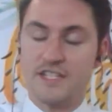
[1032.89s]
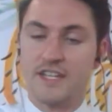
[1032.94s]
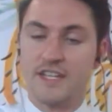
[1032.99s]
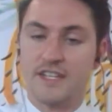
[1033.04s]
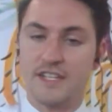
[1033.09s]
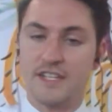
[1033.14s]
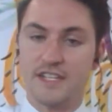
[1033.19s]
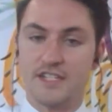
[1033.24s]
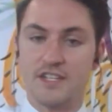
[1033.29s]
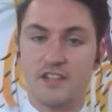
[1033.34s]

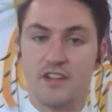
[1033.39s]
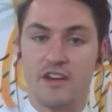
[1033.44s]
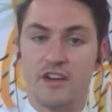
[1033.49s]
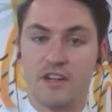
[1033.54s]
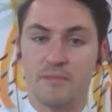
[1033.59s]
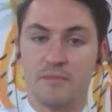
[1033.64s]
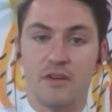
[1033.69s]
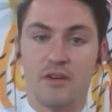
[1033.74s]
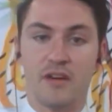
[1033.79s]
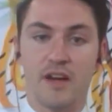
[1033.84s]
it into
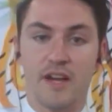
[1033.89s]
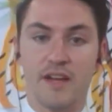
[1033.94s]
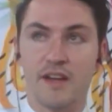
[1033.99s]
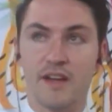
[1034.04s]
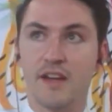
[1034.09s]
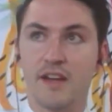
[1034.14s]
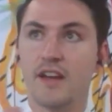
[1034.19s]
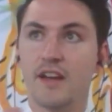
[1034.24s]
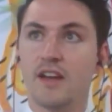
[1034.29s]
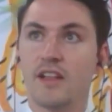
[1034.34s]
like my
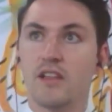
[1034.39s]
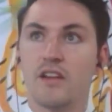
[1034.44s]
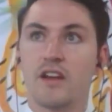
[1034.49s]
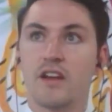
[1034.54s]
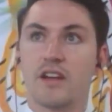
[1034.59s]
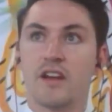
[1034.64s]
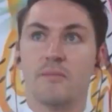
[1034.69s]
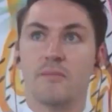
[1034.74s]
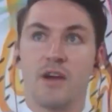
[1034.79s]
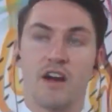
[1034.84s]

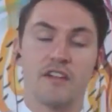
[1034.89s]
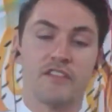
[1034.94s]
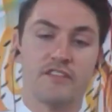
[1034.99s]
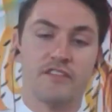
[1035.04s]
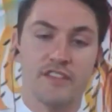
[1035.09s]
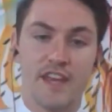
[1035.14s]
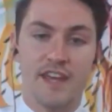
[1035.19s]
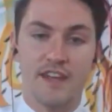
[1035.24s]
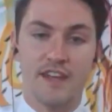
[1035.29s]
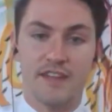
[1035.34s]

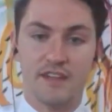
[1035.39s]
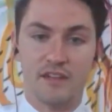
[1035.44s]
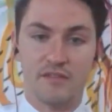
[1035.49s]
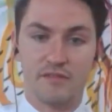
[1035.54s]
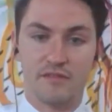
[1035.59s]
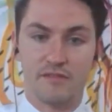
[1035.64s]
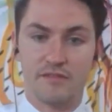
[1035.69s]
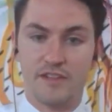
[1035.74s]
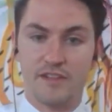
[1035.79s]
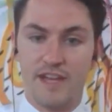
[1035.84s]
understanding
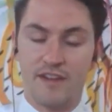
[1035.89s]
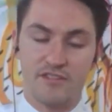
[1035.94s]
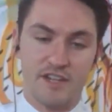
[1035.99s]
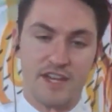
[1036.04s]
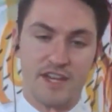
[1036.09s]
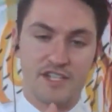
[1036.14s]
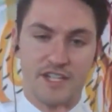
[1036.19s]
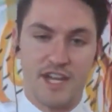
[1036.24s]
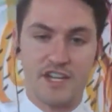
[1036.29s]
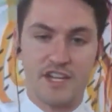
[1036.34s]
of the
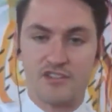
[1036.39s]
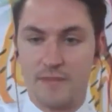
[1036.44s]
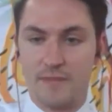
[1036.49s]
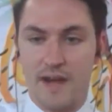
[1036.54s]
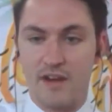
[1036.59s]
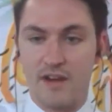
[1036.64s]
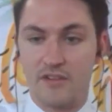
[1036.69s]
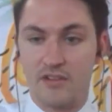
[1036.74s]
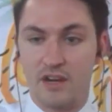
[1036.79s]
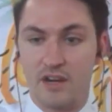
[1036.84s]
educational
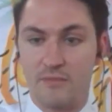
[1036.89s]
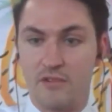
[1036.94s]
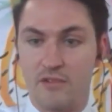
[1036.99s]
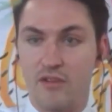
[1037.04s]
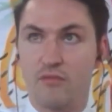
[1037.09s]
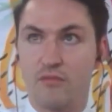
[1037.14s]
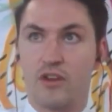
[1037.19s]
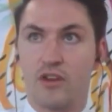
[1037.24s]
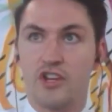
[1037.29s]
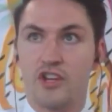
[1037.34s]
paradigm
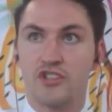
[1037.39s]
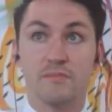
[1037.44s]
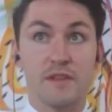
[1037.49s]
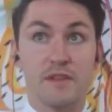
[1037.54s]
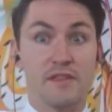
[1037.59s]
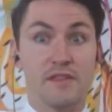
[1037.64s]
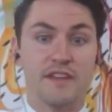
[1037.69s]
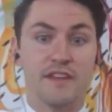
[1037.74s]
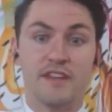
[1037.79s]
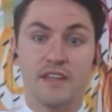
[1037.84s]
of what I should
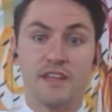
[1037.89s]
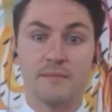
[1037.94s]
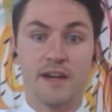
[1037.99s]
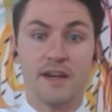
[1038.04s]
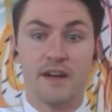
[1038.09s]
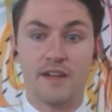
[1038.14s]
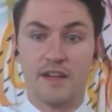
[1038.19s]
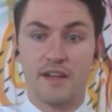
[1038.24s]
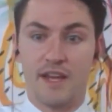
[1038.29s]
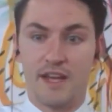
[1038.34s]
be thinking about.